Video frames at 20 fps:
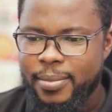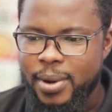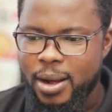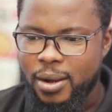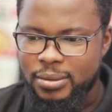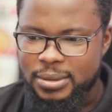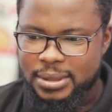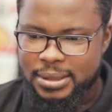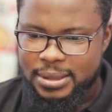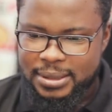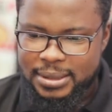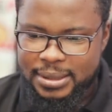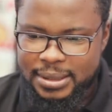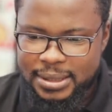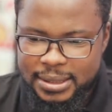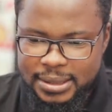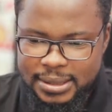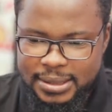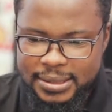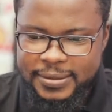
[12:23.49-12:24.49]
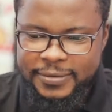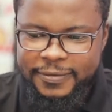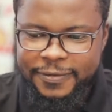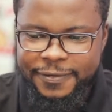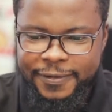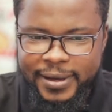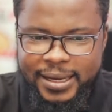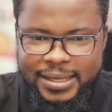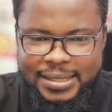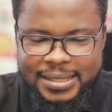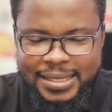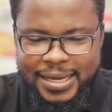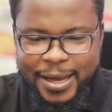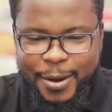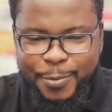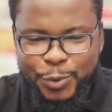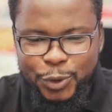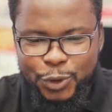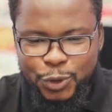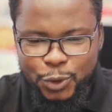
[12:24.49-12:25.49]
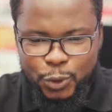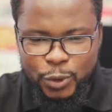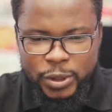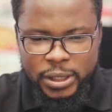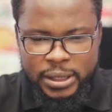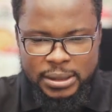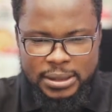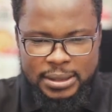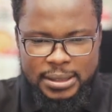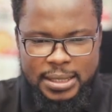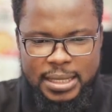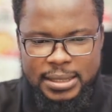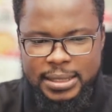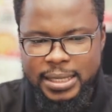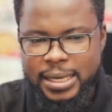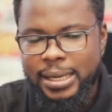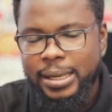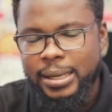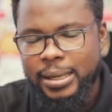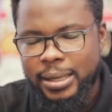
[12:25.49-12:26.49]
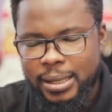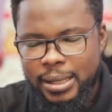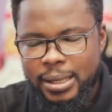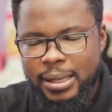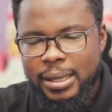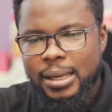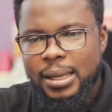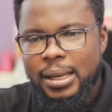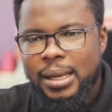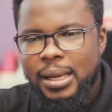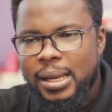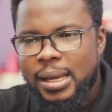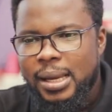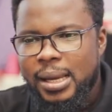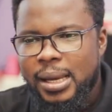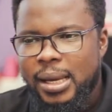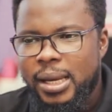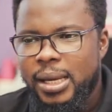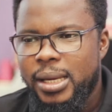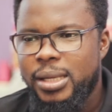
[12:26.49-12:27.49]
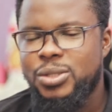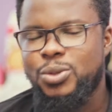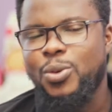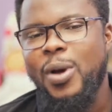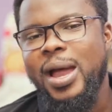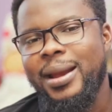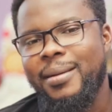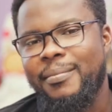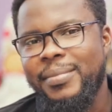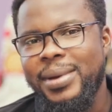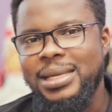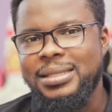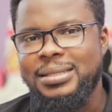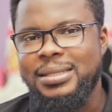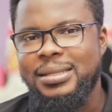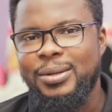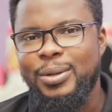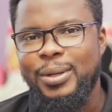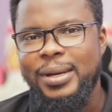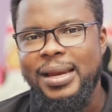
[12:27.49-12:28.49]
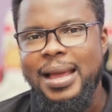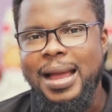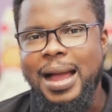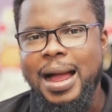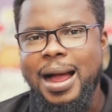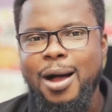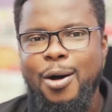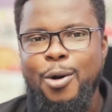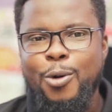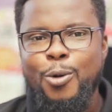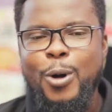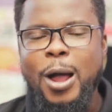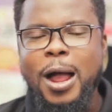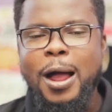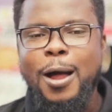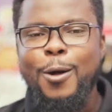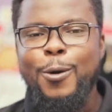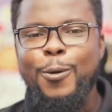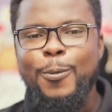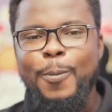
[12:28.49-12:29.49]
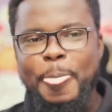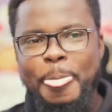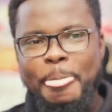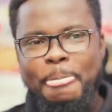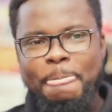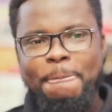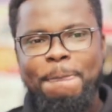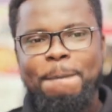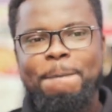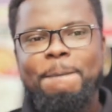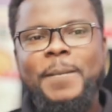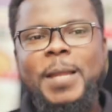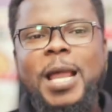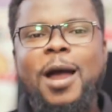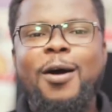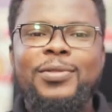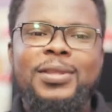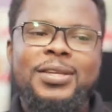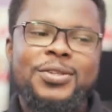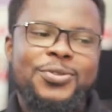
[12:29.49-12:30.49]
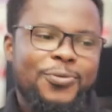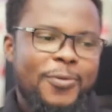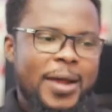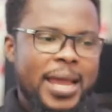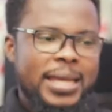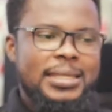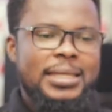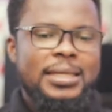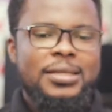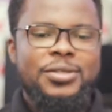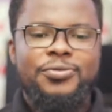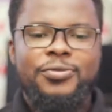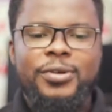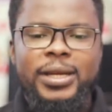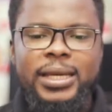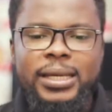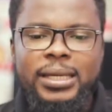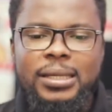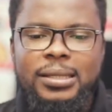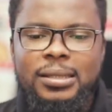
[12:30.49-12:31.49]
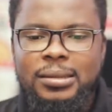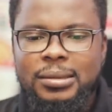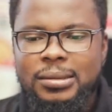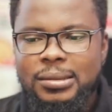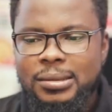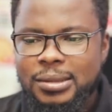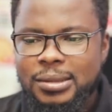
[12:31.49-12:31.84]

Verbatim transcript: about this first episode is that, and it's quite amazing how these writers really